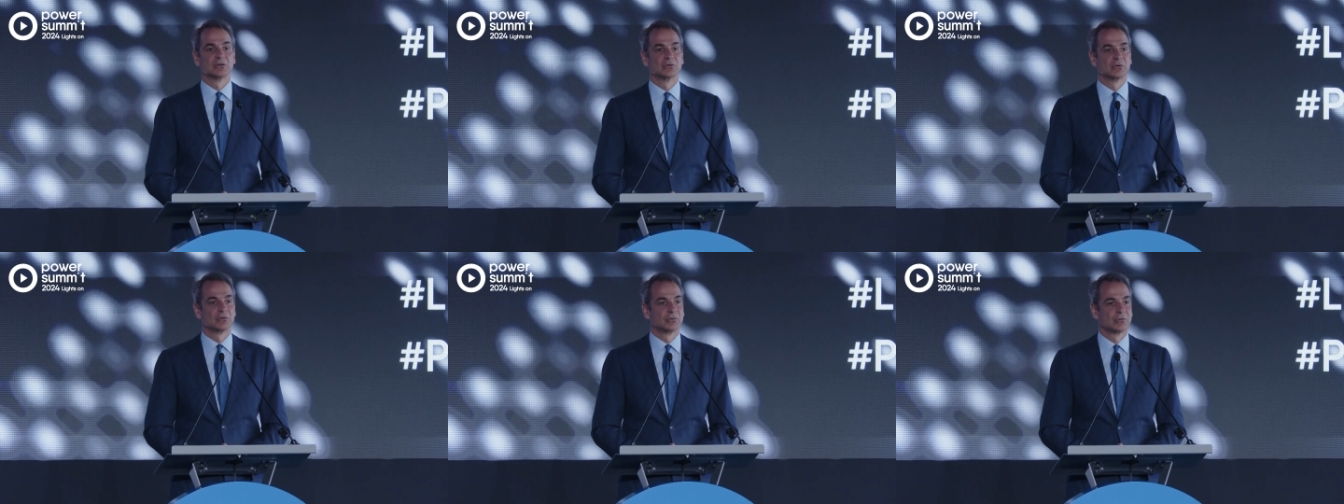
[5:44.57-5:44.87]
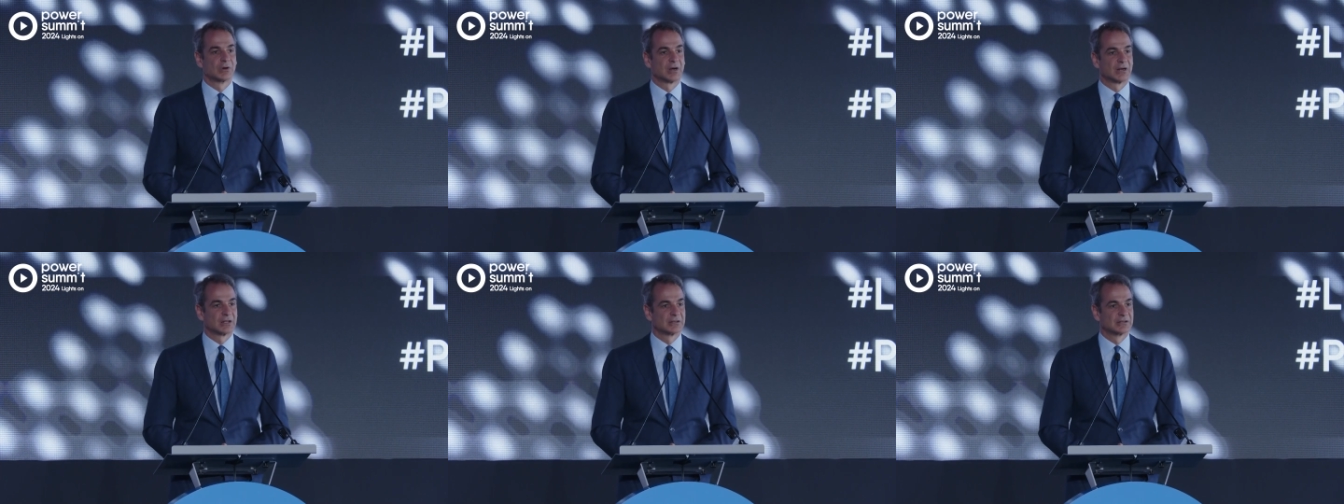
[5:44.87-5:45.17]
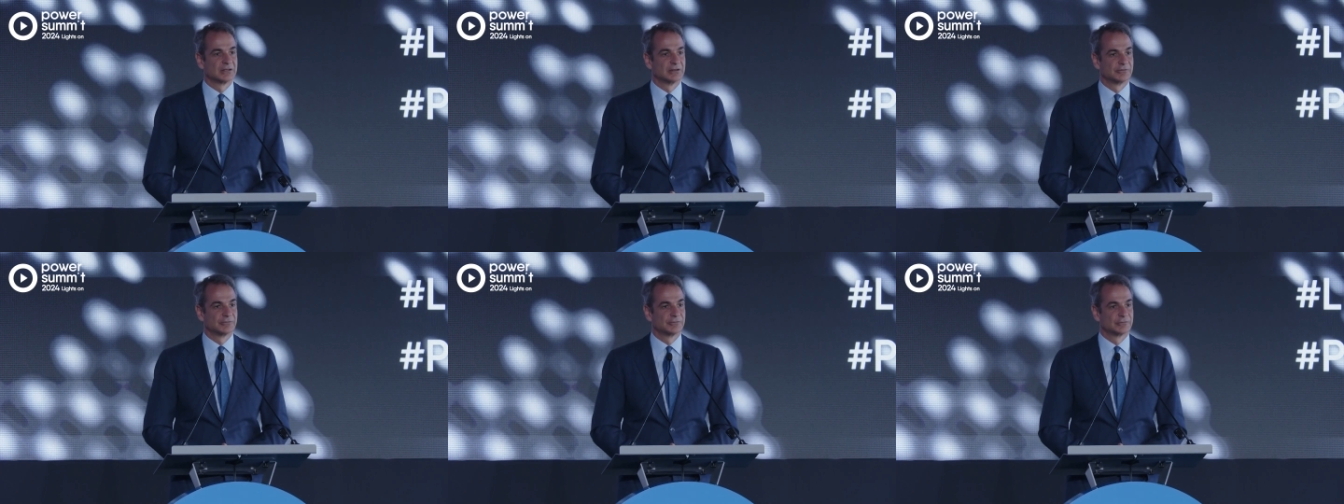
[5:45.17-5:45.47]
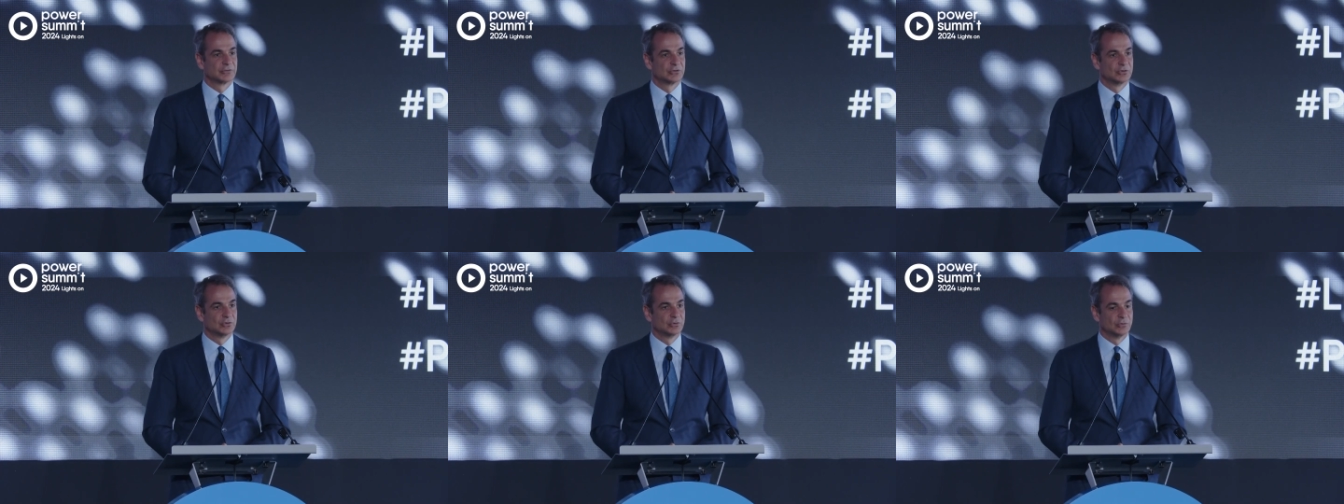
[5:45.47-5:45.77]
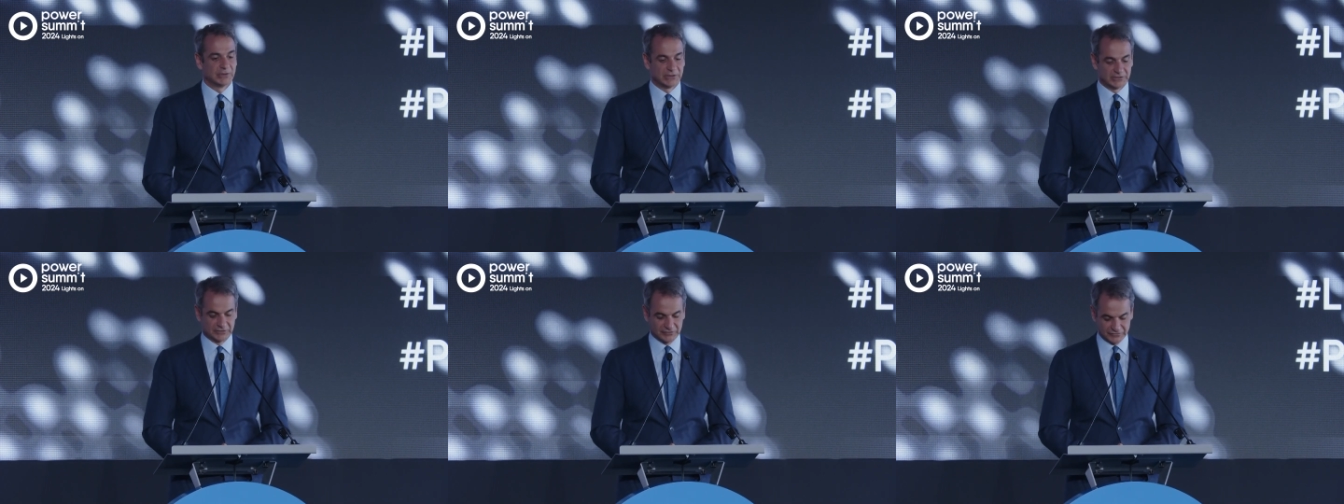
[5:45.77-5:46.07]
relative to
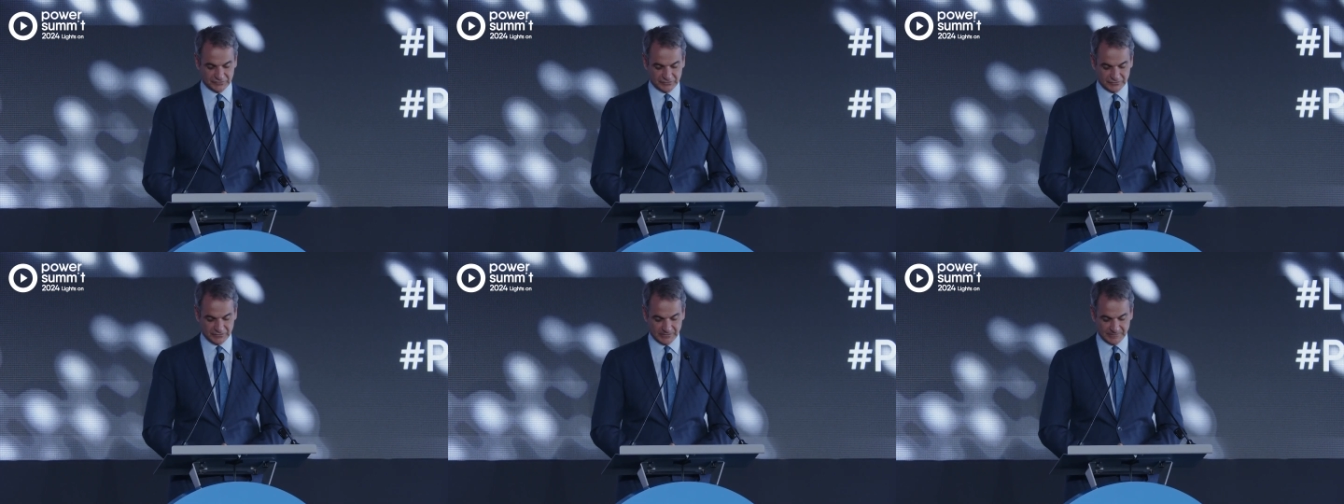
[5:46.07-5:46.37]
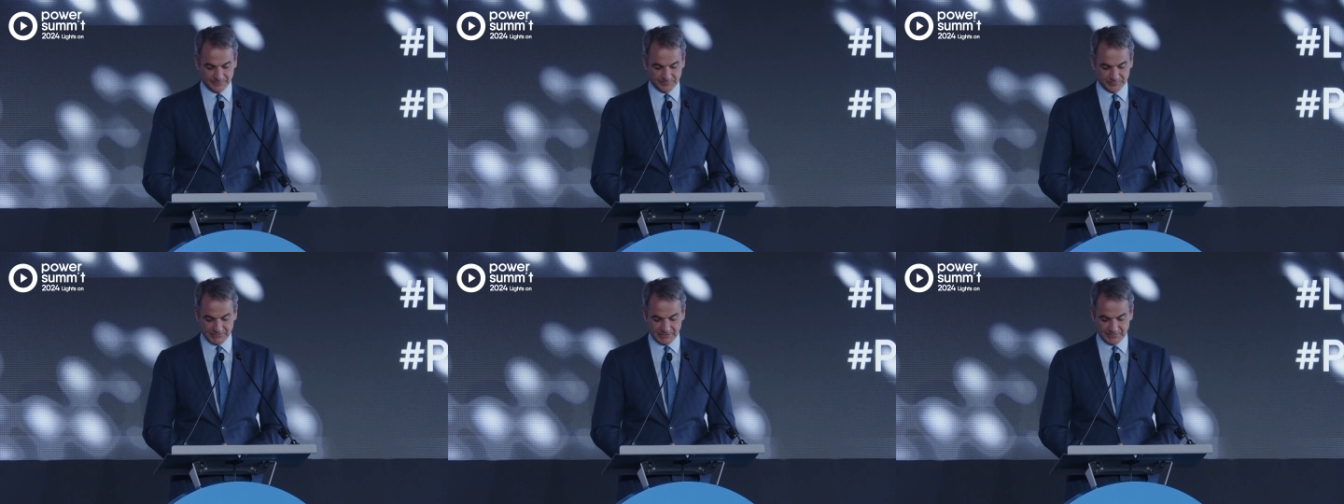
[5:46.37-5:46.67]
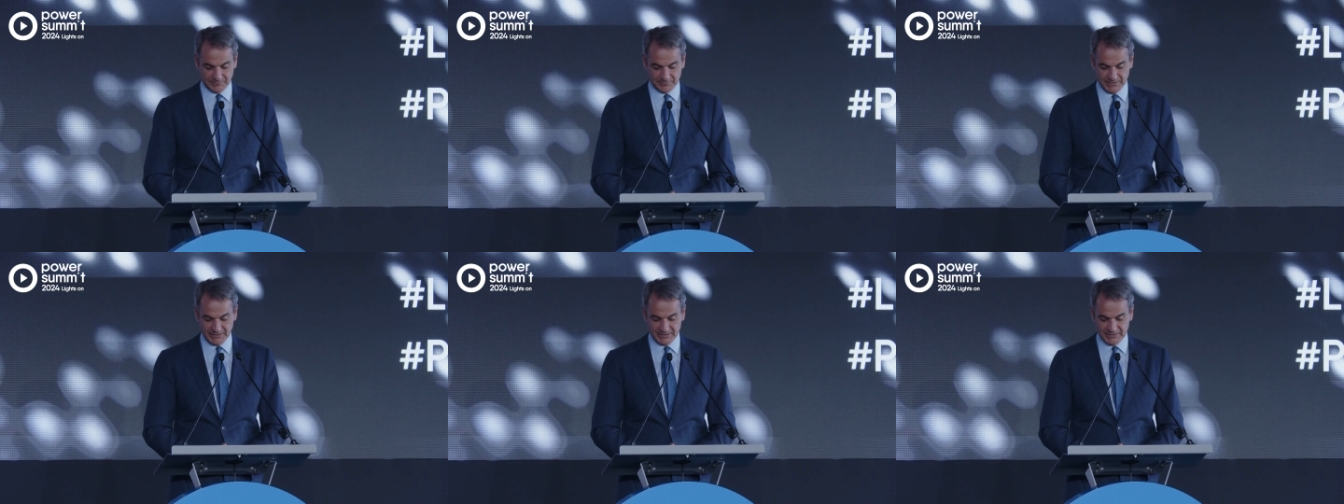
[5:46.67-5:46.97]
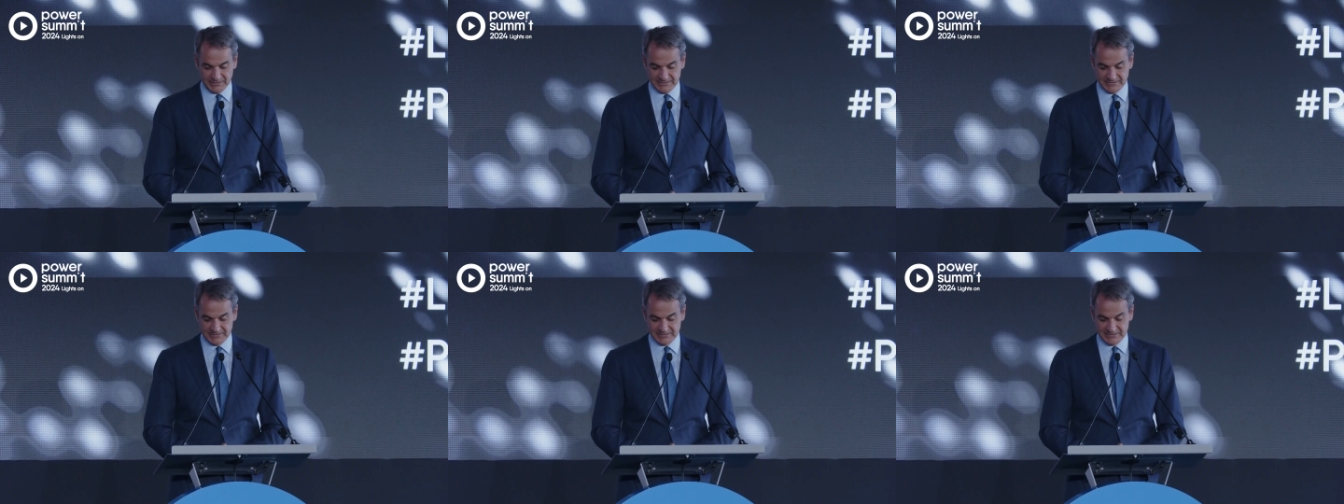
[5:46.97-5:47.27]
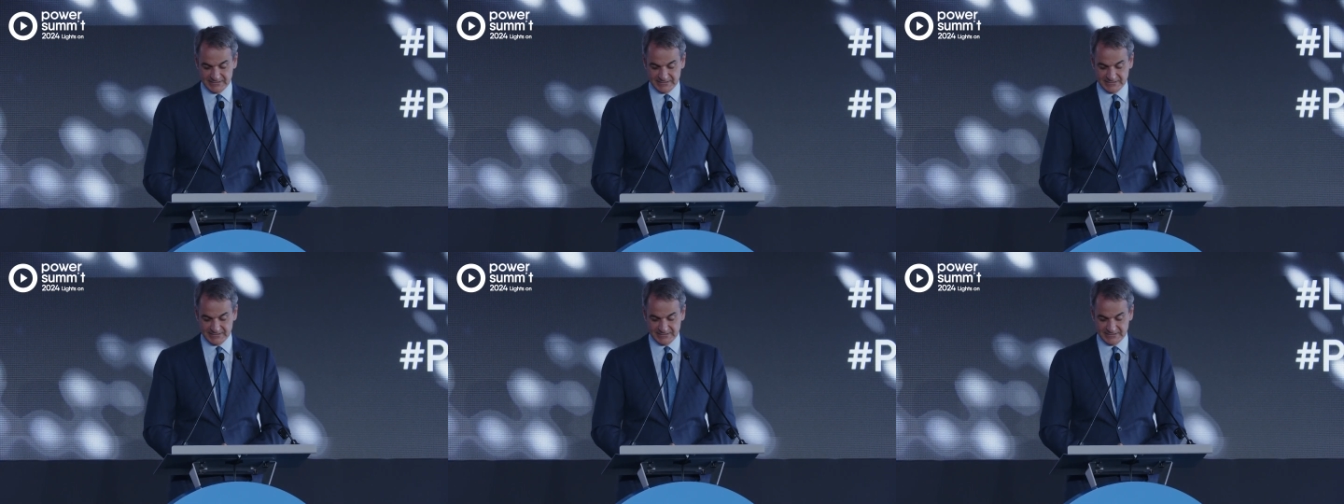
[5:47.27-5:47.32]
its peak.